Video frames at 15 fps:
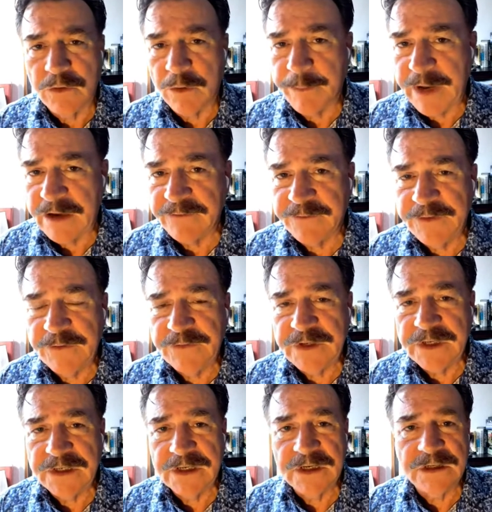for about
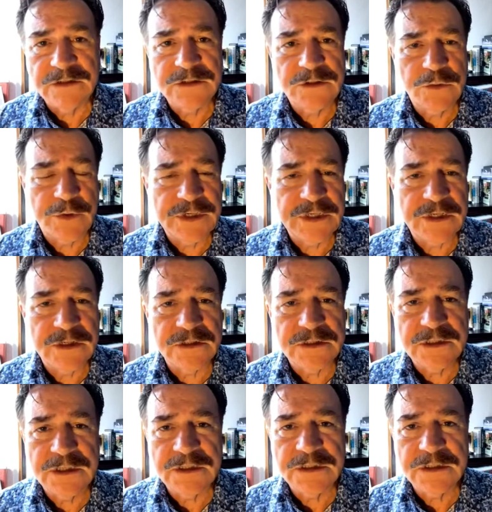15 years, 20
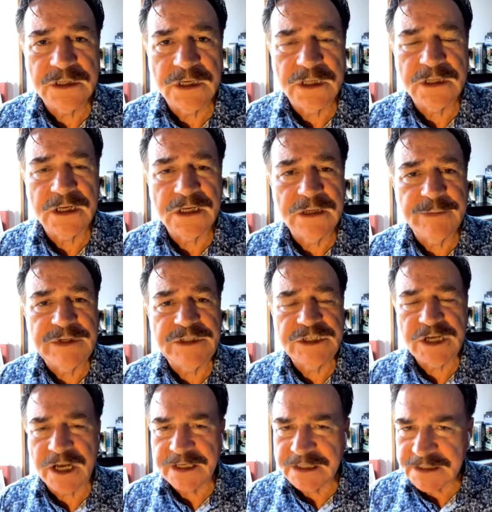years since the Lehman
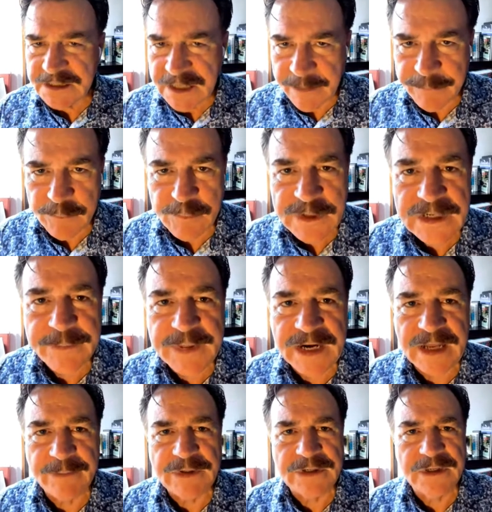shock, has not really
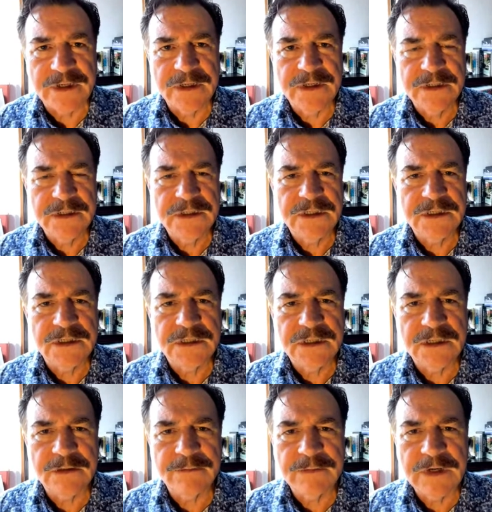been able to
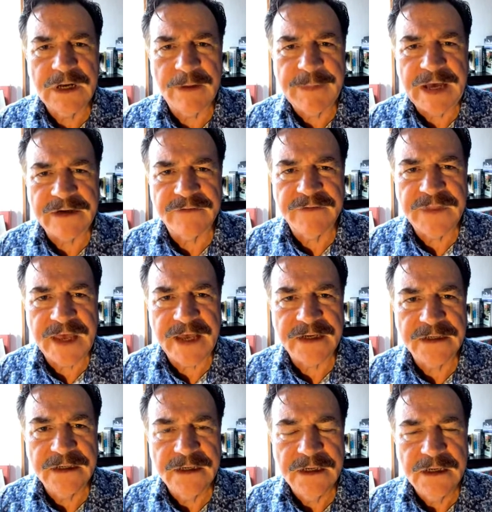come out of
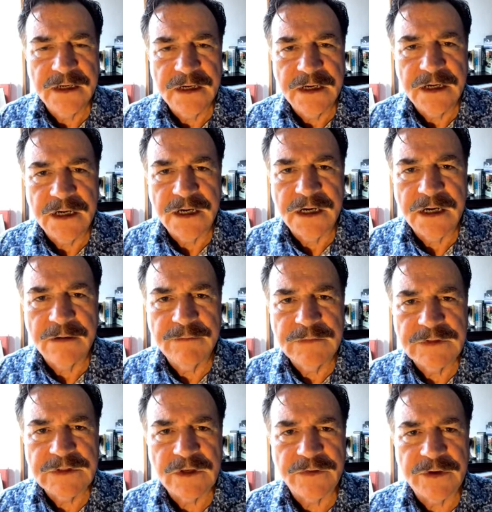that.
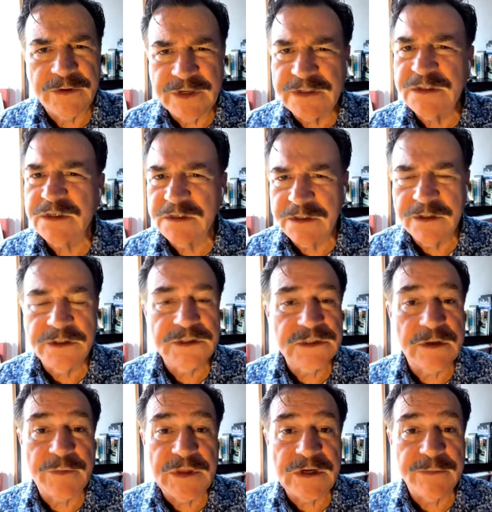So there is
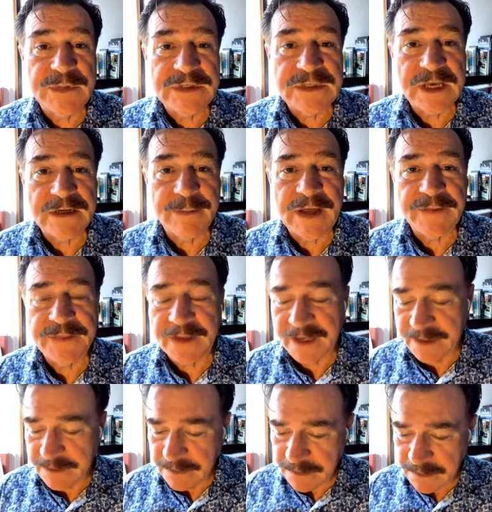something to be said about
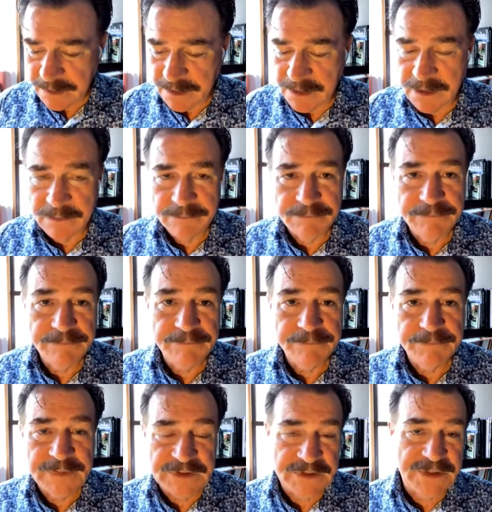that.
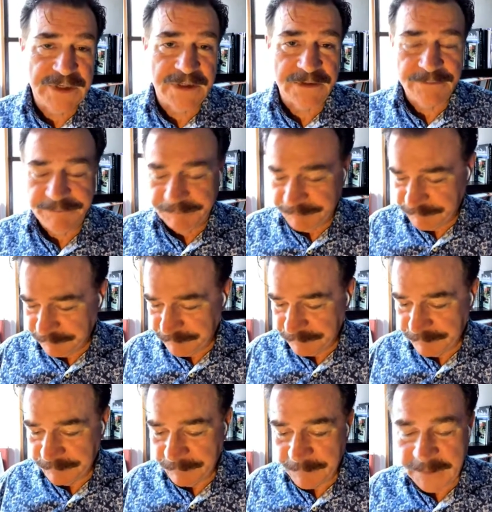But still,
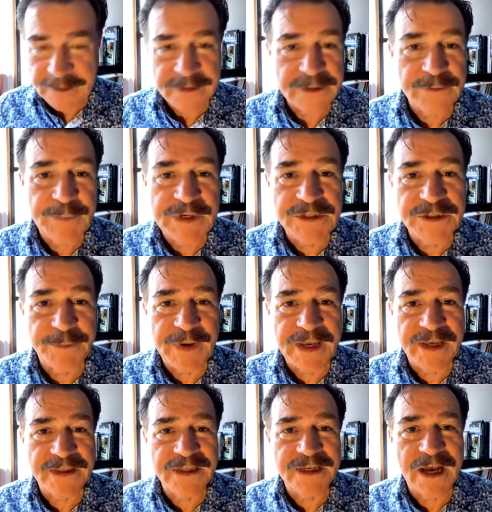this being
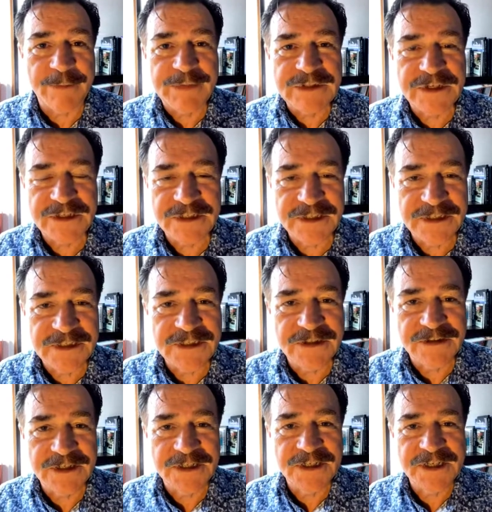Japan, the opposition is
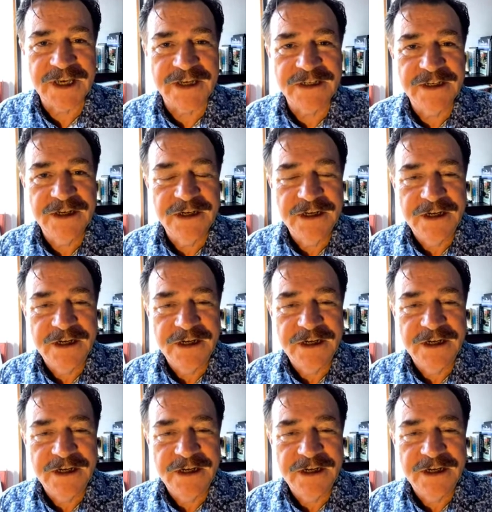still going to get